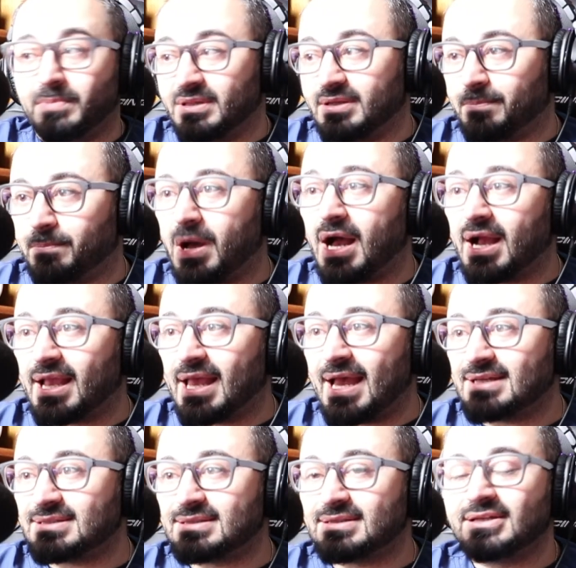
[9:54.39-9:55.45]
to build a
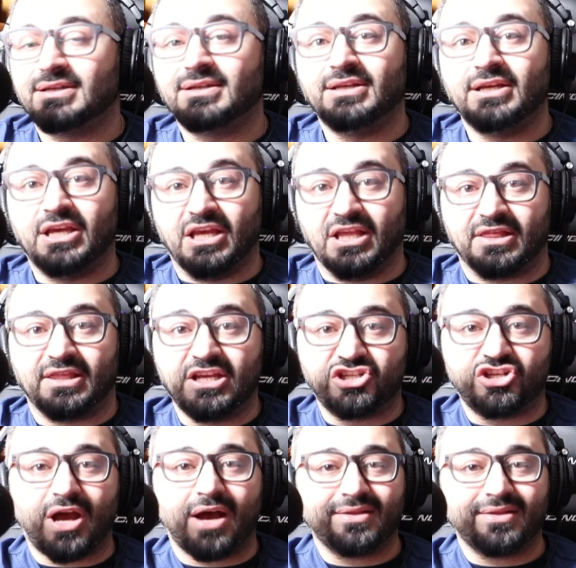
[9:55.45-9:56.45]
podcast, He'll teach you